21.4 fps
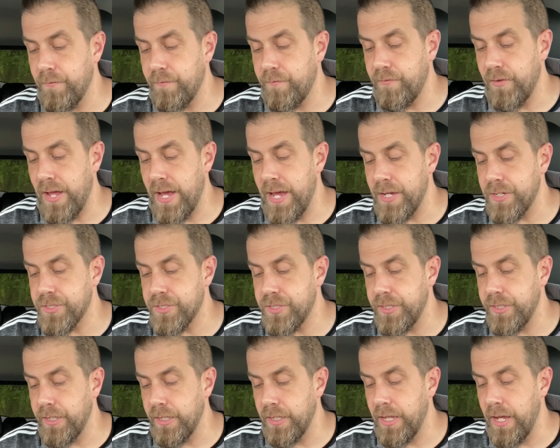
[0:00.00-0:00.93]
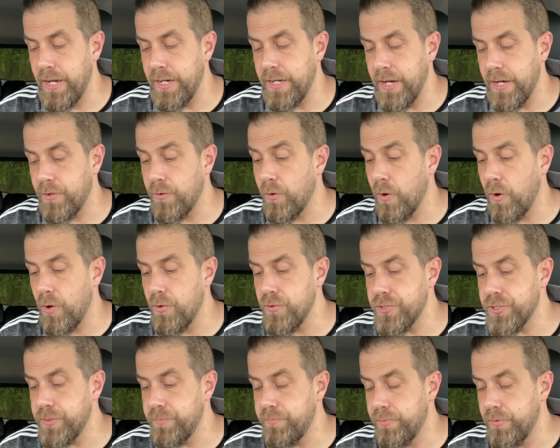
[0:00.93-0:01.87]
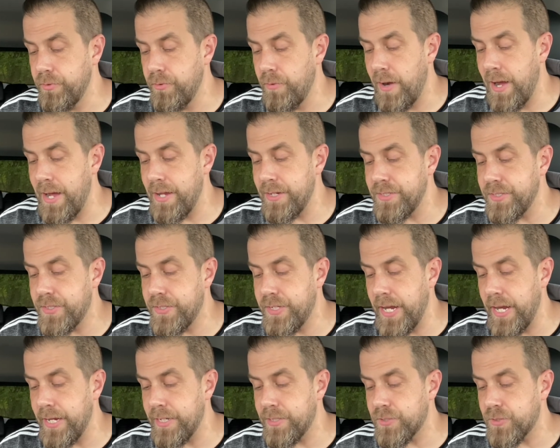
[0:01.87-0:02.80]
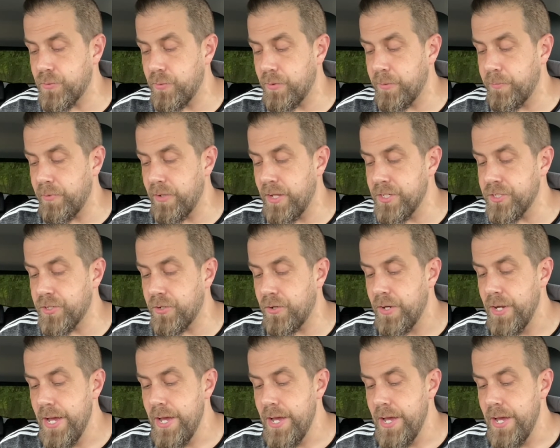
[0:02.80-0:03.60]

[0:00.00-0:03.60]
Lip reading: flashed in the light and her ocean blue eyes danced with pleasure.